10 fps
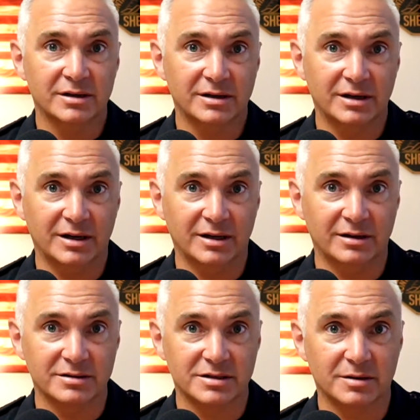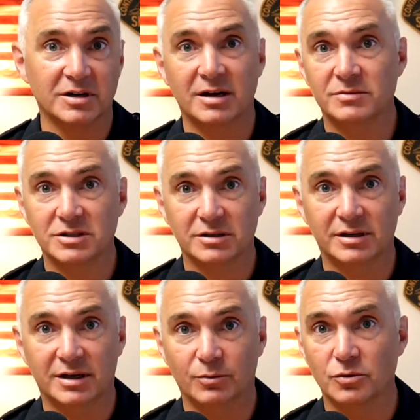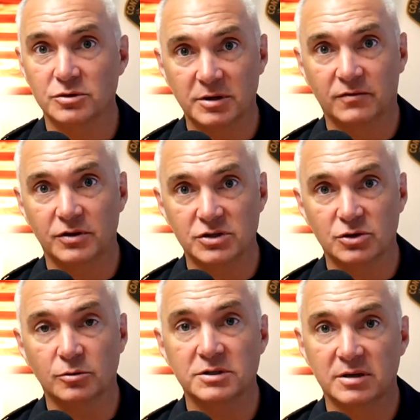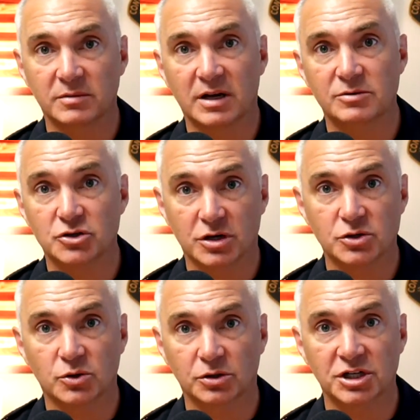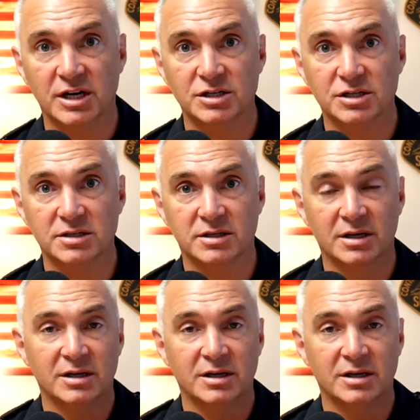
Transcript: and sometimes, and I won't speak for the school, but sometimes structural changes.